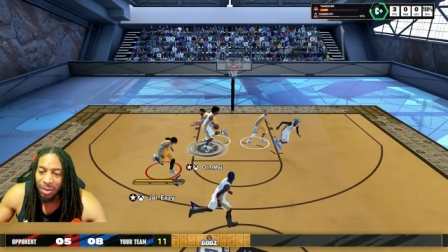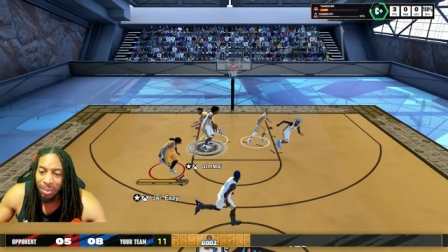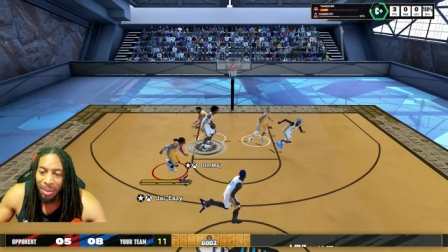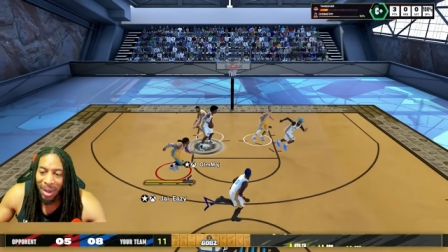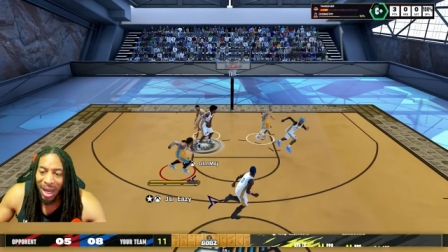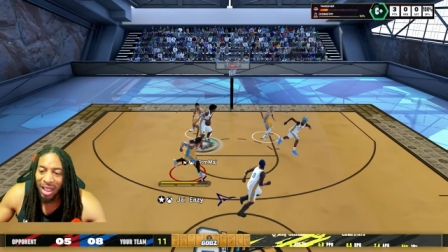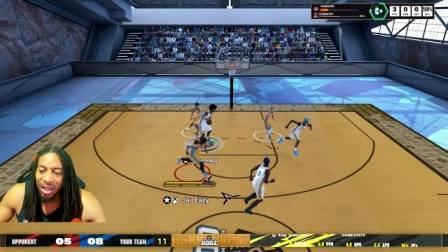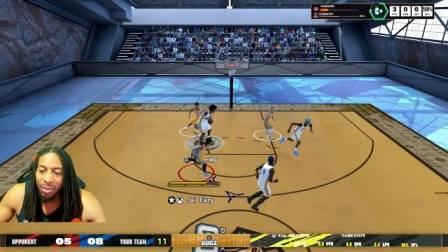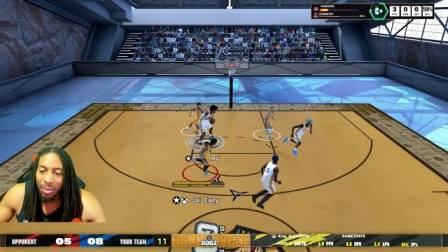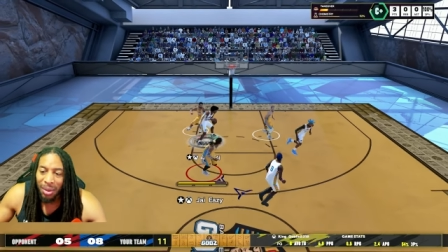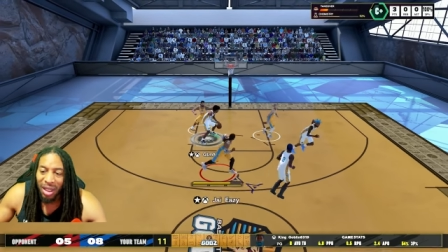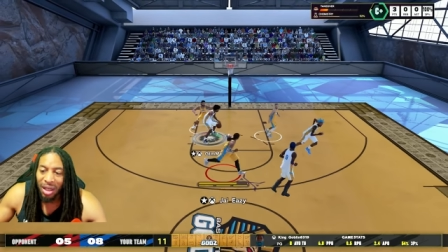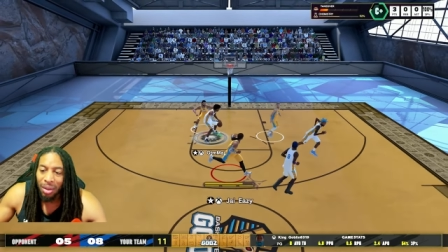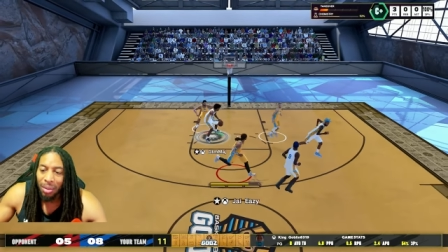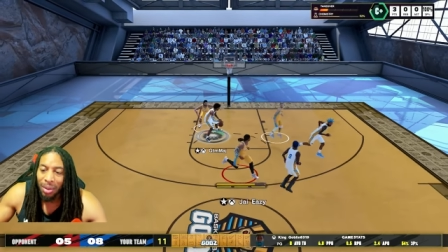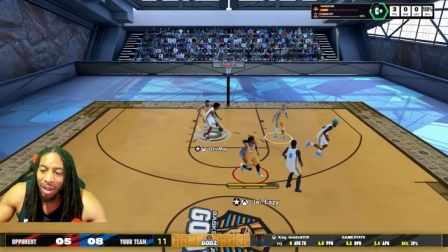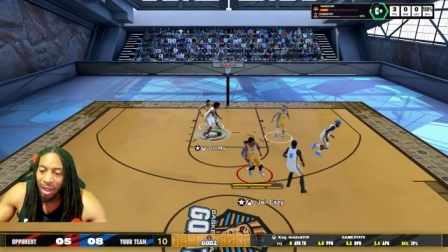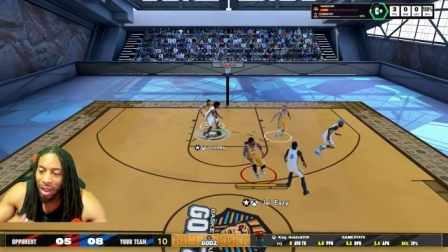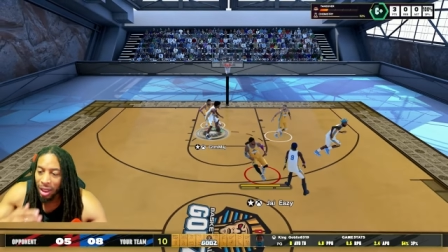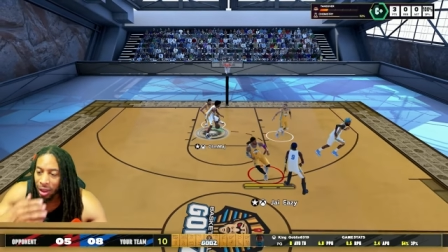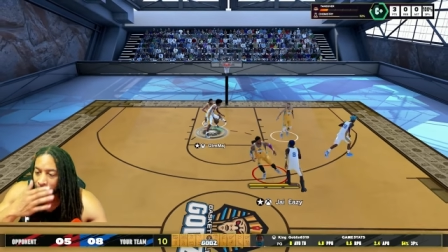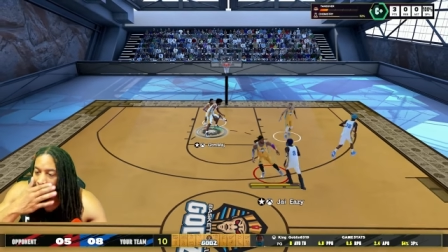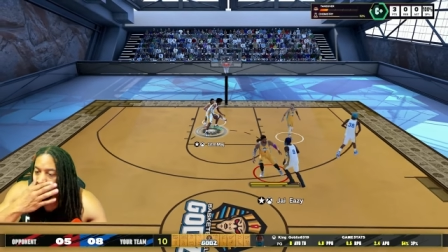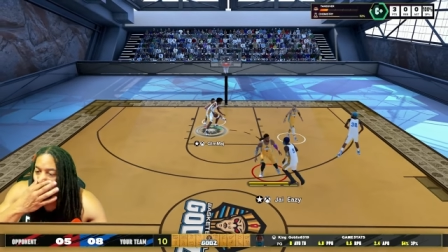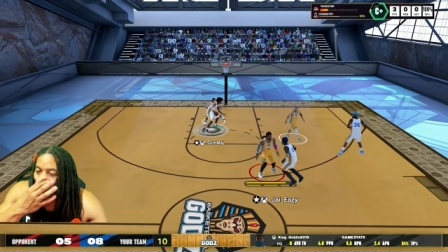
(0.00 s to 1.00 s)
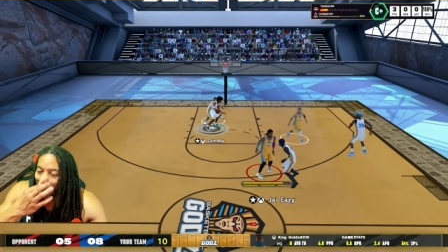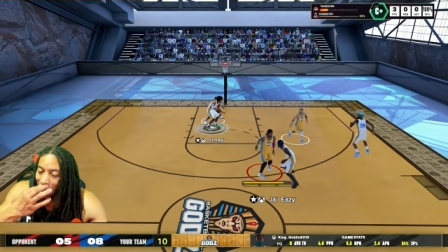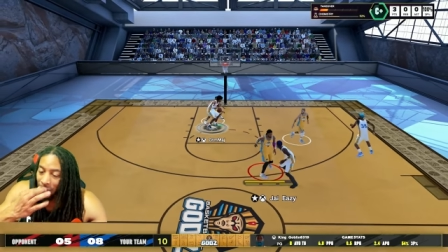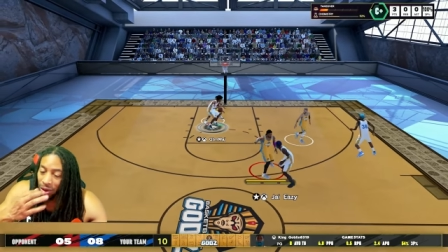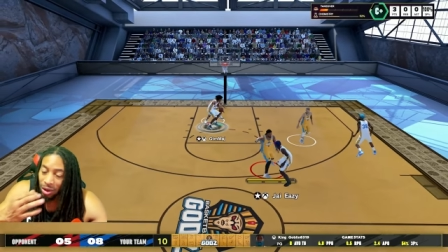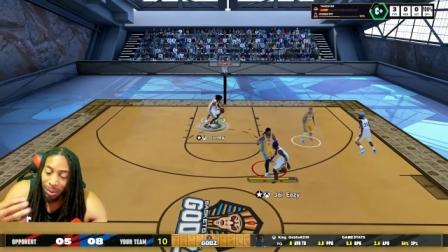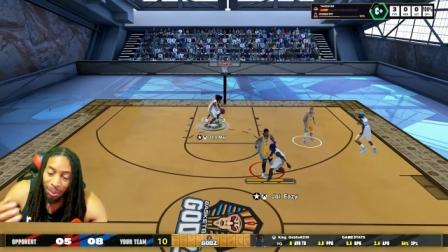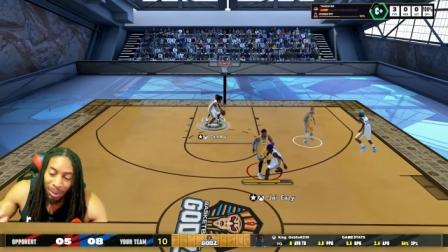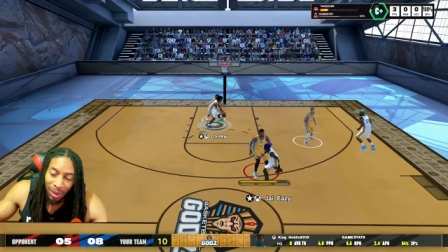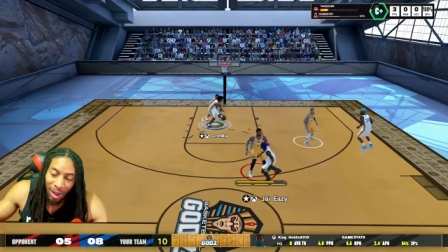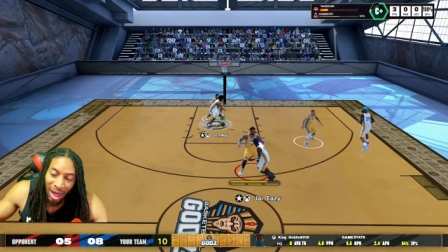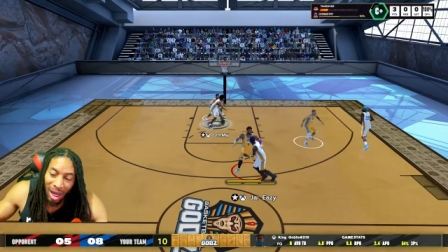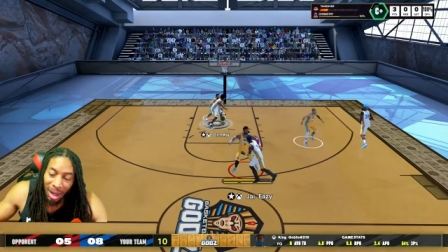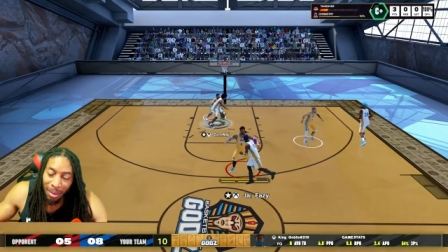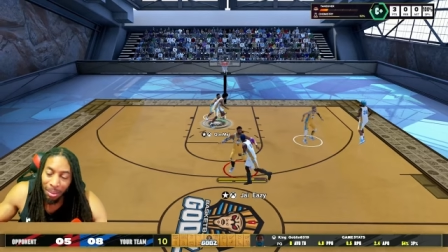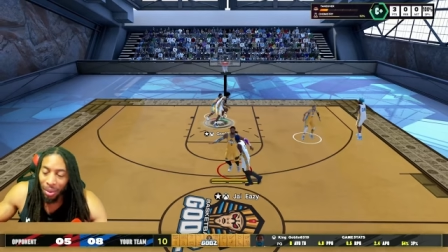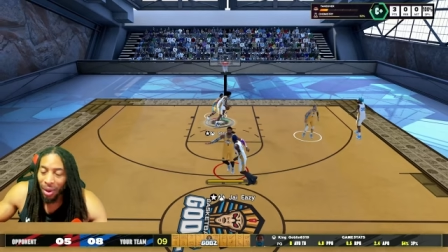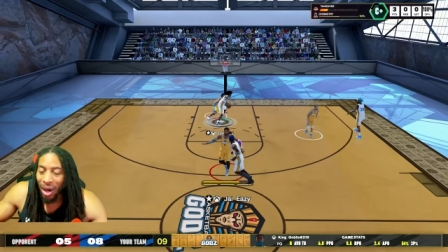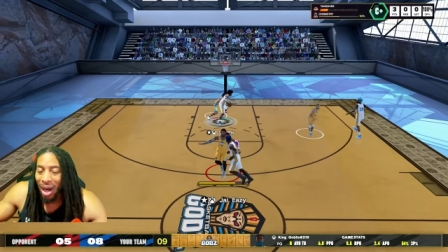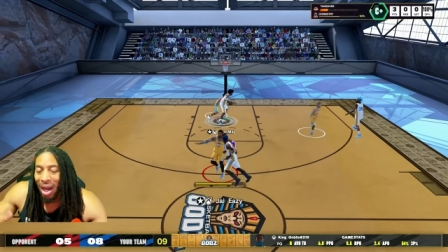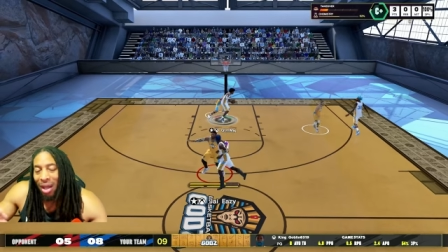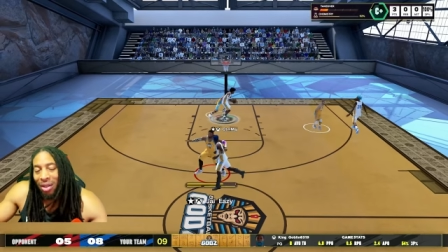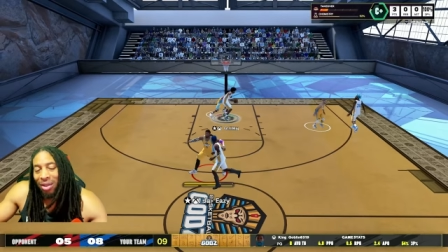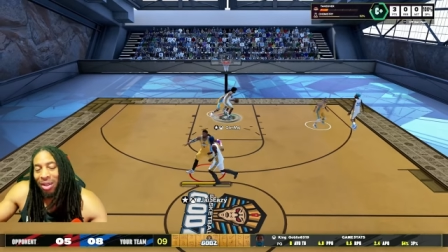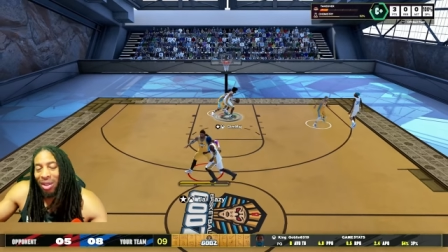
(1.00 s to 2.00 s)
matchmaking because Browns are playing
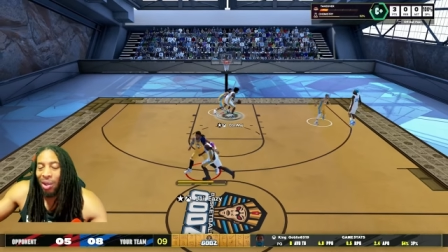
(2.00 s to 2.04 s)
Browns,